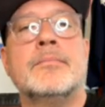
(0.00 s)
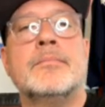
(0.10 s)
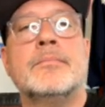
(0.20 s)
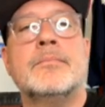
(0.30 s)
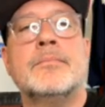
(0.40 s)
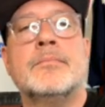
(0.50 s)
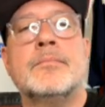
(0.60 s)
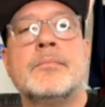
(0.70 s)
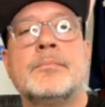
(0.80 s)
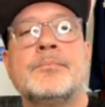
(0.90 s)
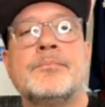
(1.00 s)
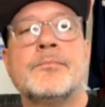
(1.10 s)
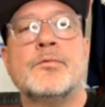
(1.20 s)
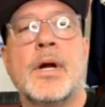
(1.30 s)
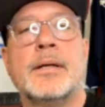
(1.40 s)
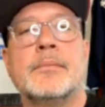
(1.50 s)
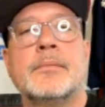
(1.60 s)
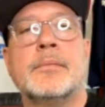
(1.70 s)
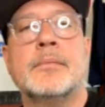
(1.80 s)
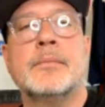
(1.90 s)

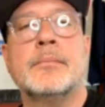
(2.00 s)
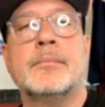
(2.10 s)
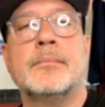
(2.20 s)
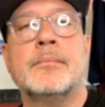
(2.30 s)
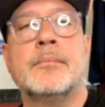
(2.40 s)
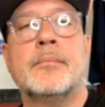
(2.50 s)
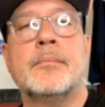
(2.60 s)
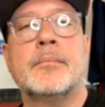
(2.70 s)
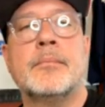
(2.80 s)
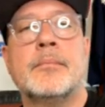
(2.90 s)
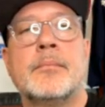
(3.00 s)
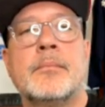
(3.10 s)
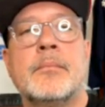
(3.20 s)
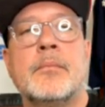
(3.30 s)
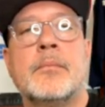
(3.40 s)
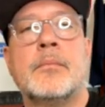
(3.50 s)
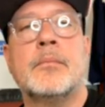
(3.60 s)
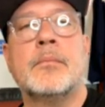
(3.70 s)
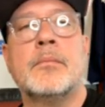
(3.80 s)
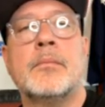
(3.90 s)

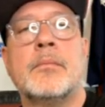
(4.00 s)
[no speech]